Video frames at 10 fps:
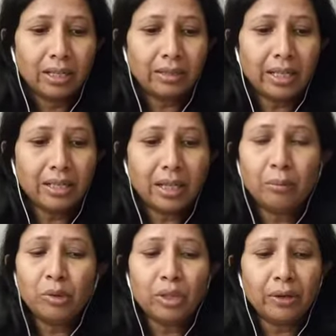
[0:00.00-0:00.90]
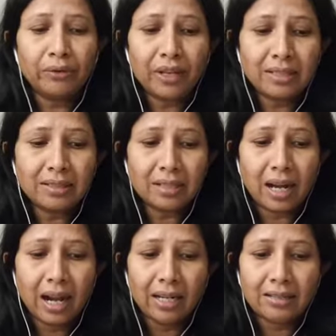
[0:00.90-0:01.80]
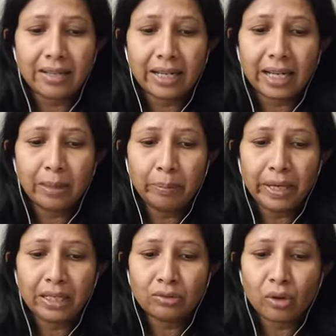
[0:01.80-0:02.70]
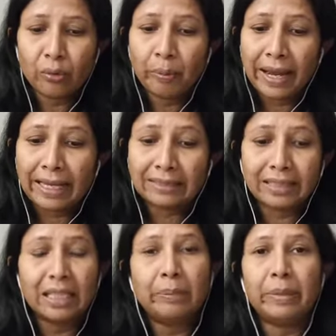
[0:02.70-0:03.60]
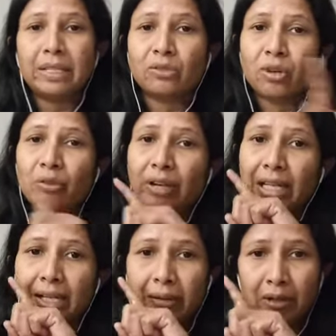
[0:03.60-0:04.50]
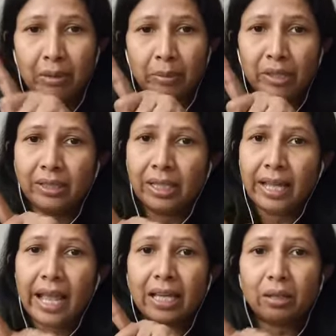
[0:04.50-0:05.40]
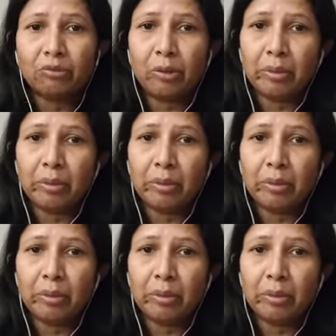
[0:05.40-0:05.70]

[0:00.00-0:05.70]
Then come to the first and second pairs of maxillipids are well developed. In the diagram we